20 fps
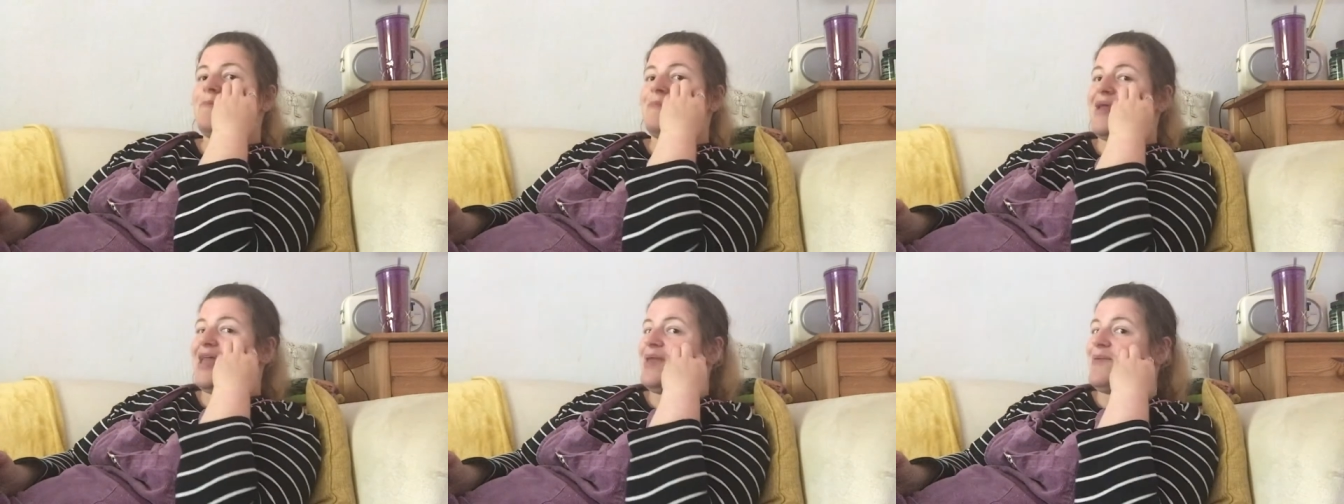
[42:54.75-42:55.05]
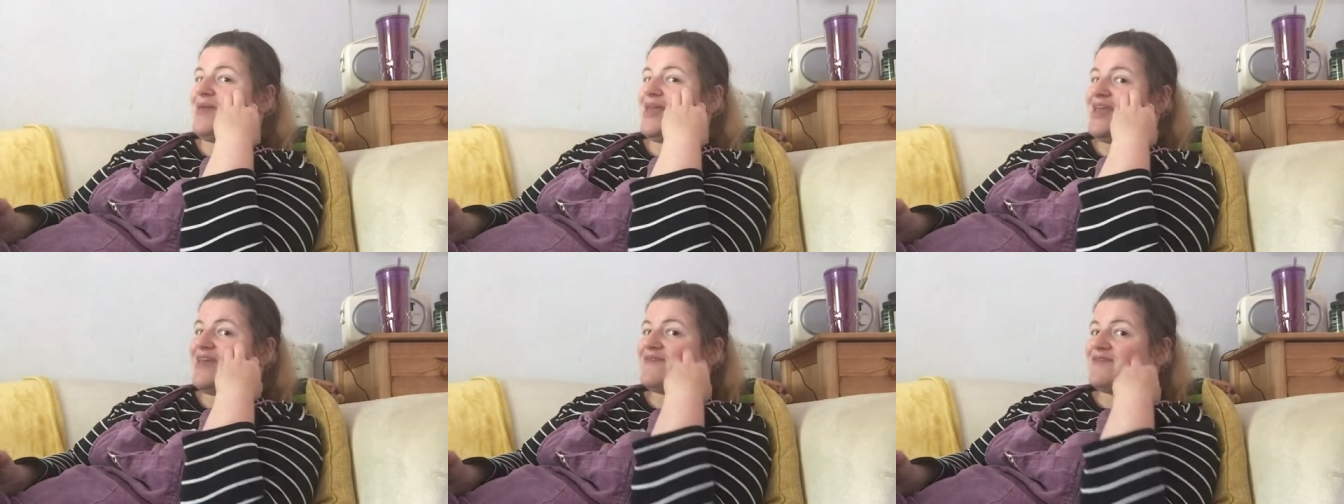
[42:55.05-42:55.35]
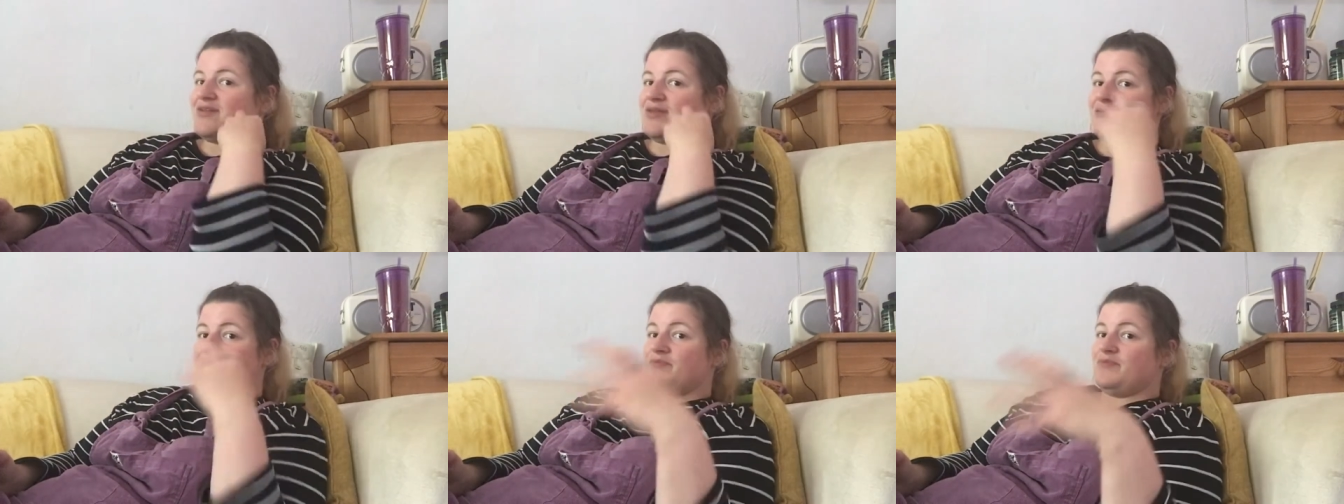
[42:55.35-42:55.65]
Maybe
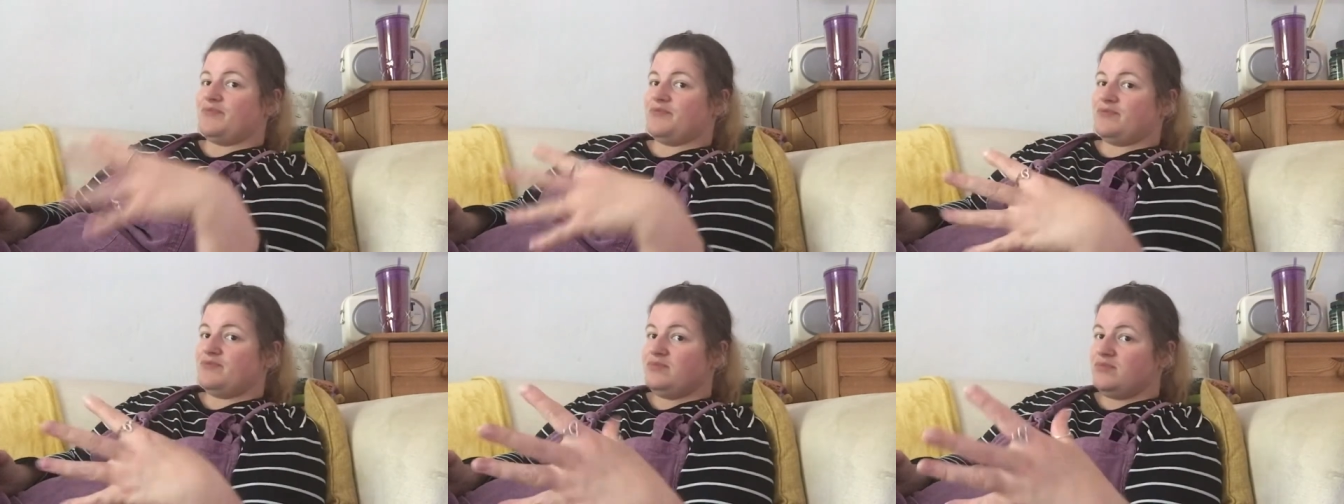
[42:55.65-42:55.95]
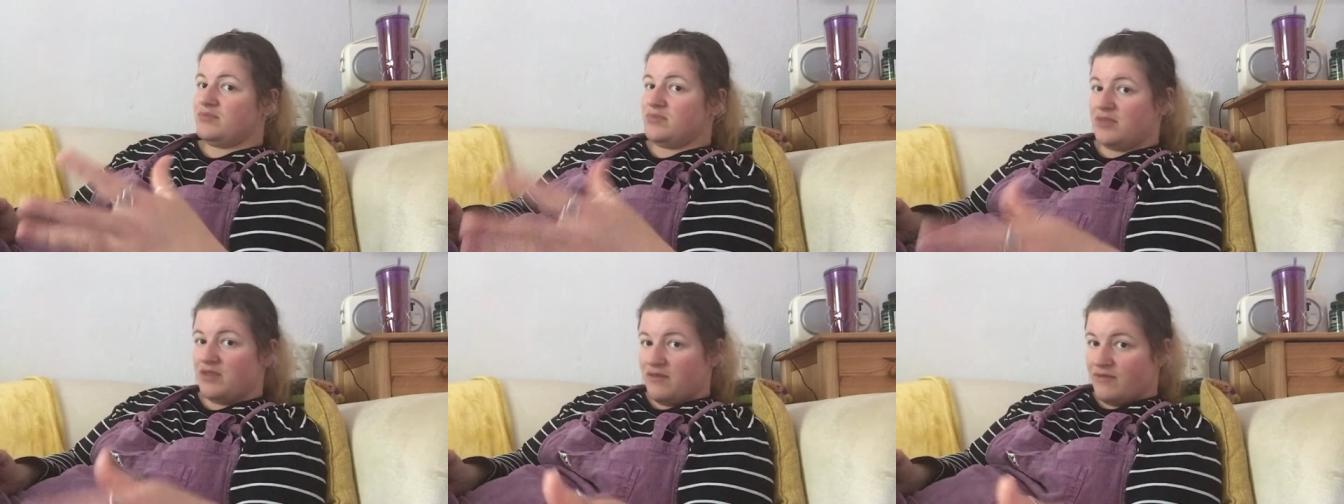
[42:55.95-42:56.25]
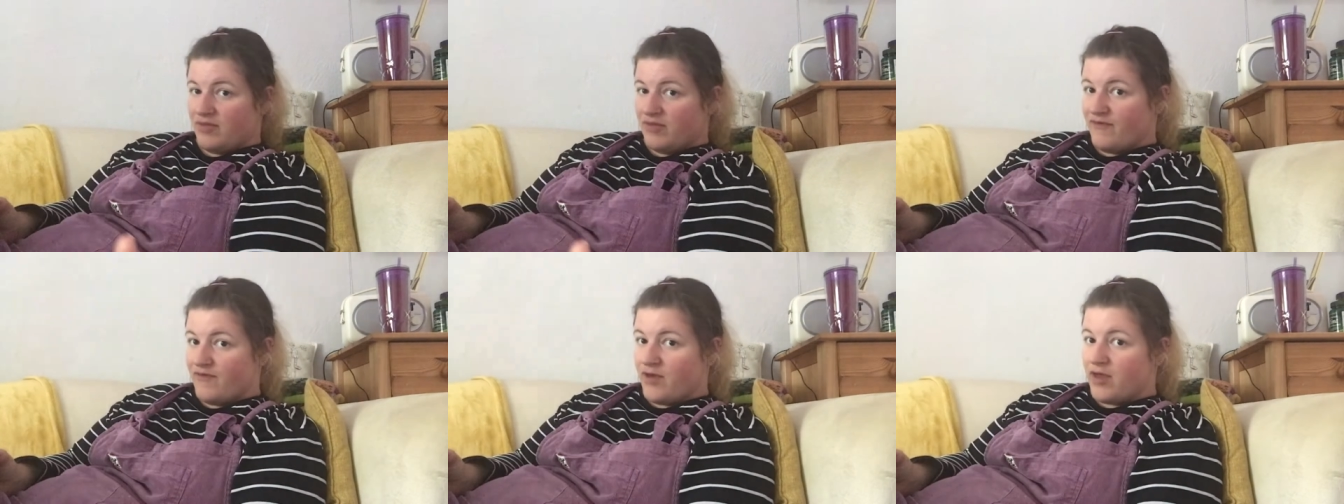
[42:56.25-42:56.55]
even
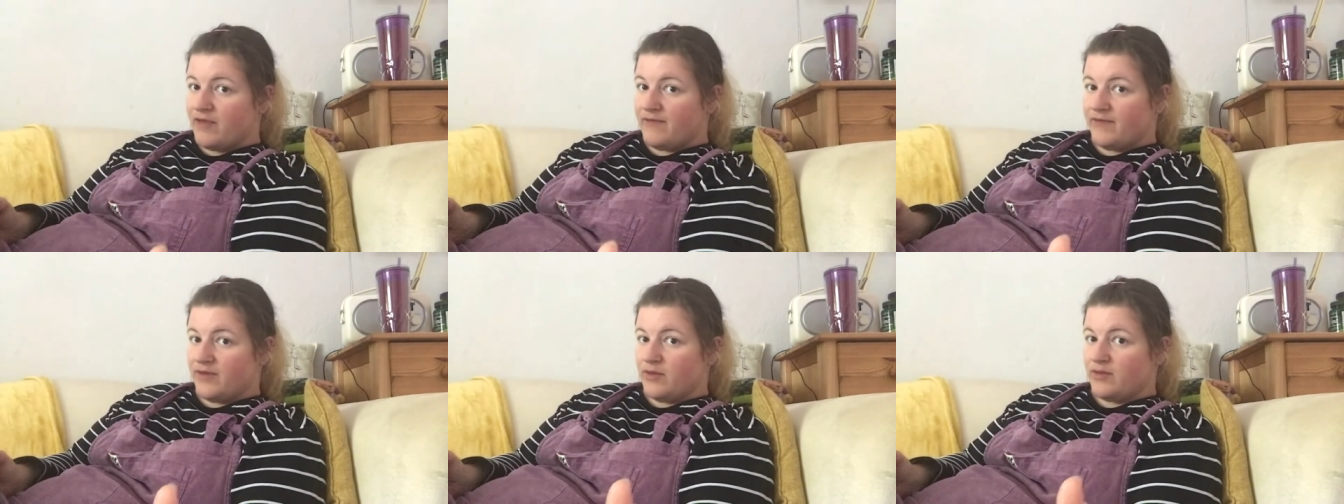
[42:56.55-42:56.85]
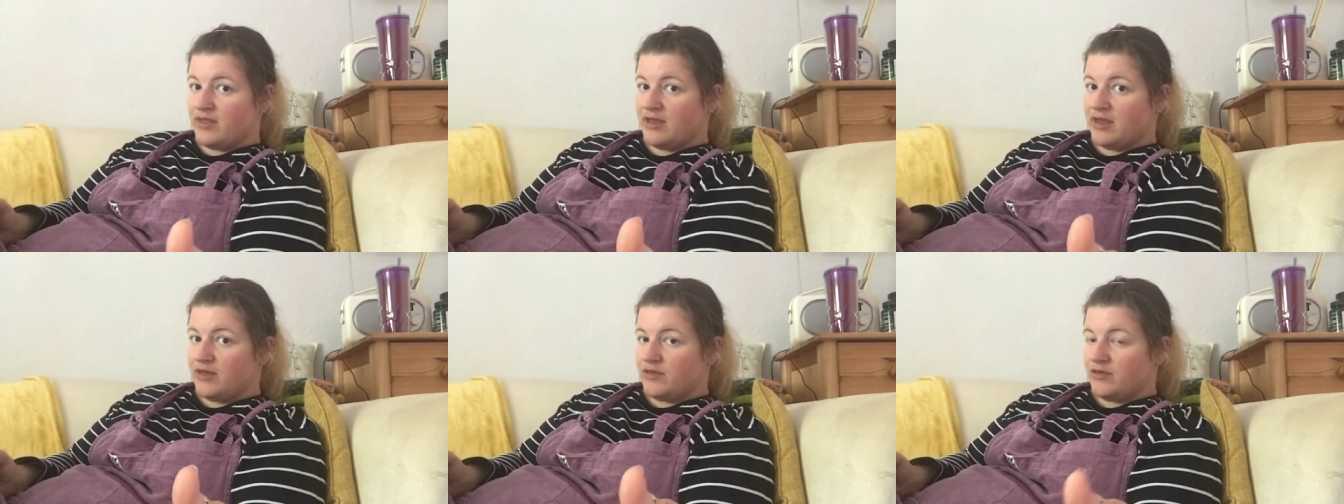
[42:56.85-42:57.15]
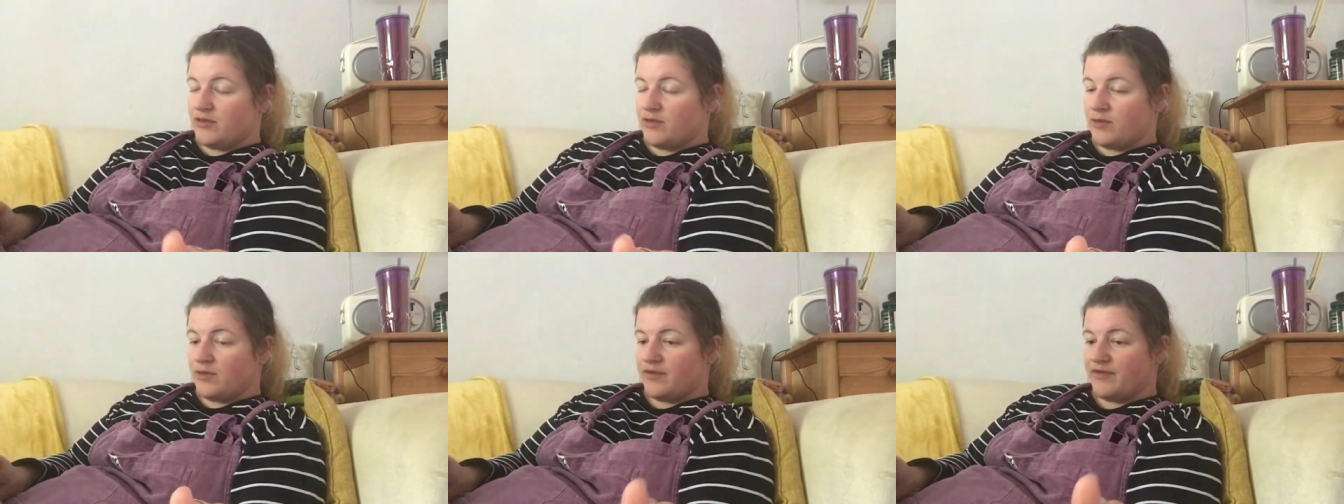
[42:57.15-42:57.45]
the first few
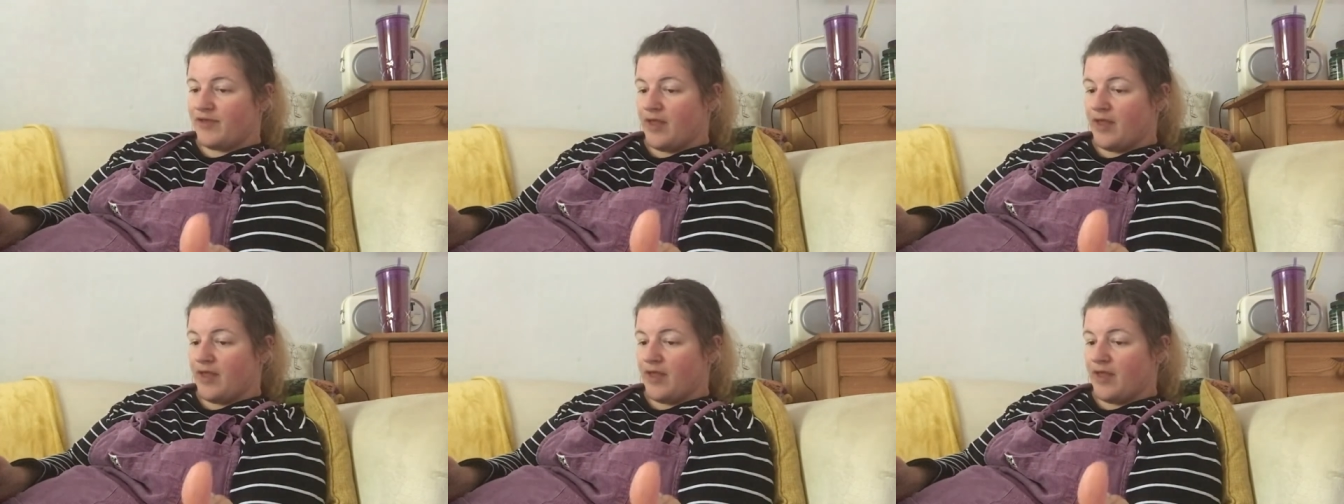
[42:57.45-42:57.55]
stitches on